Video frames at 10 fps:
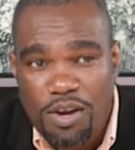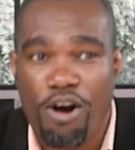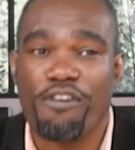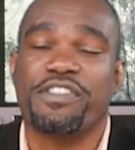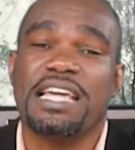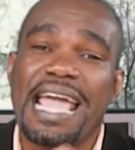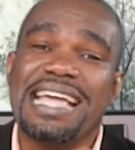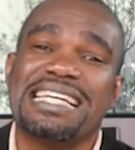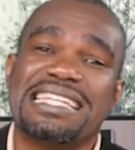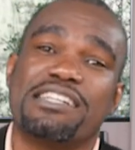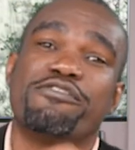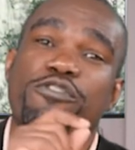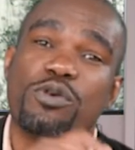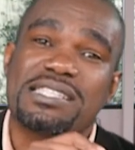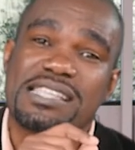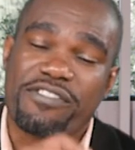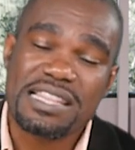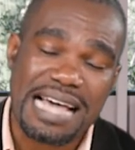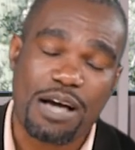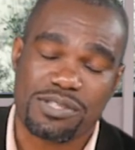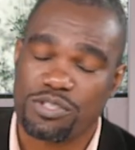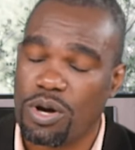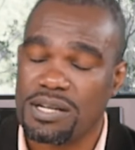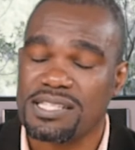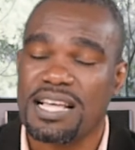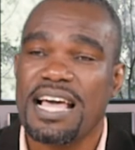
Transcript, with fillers: of the $847,000.